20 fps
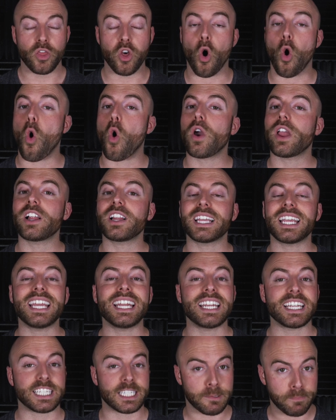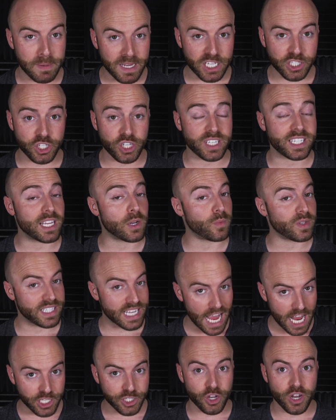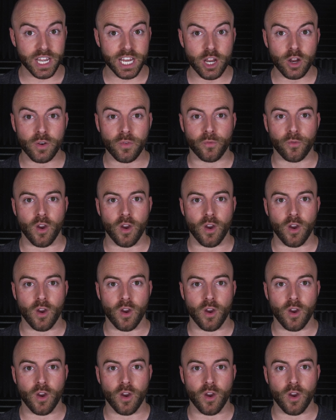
The oil-eating species it was engineered